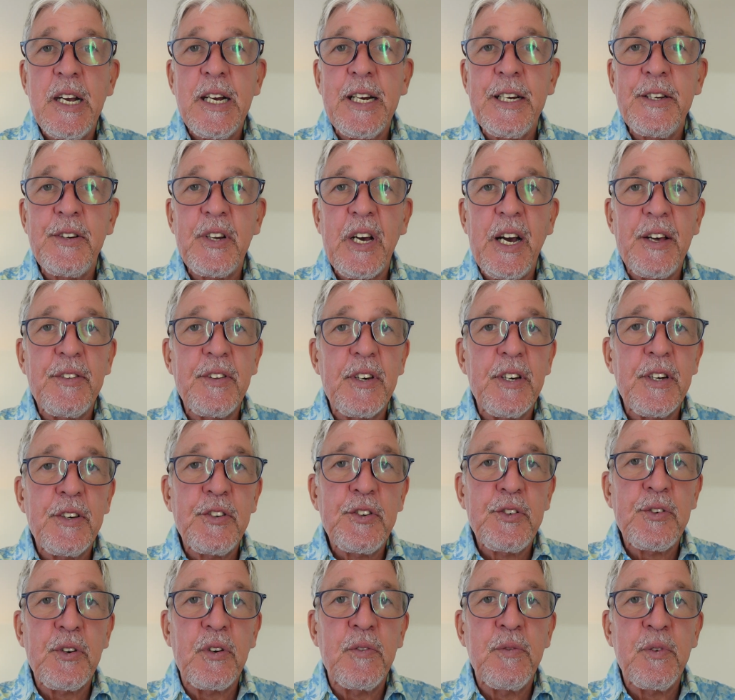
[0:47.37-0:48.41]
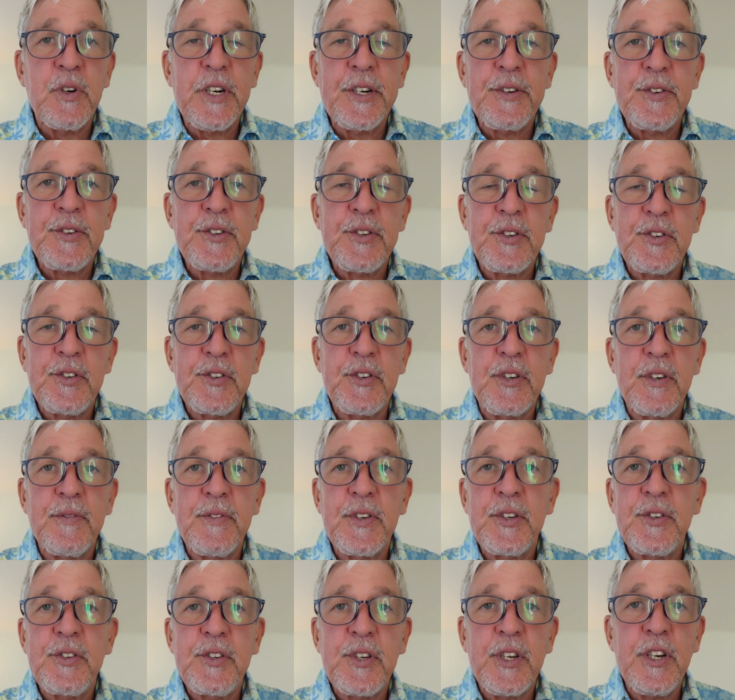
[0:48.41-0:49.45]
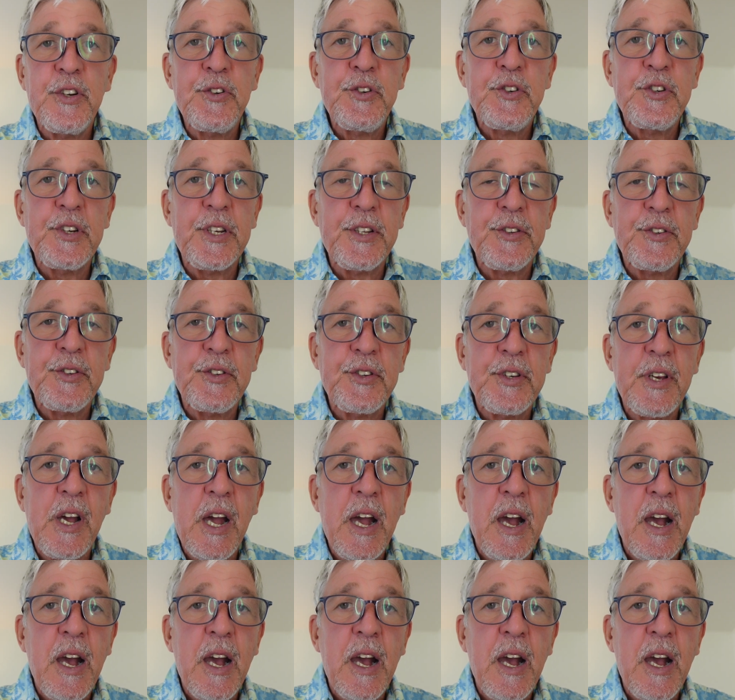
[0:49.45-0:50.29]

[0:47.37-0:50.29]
and other software as a service solutions.